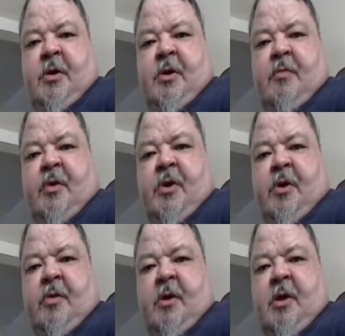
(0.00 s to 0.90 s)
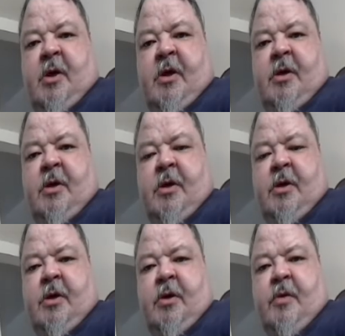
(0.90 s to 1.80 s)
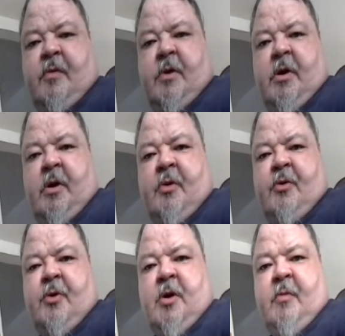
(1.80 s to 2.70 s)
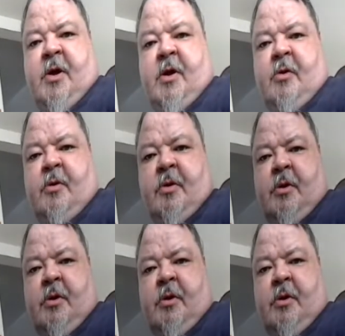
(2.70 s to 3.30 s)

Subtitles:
Depending on the light, different colors come out,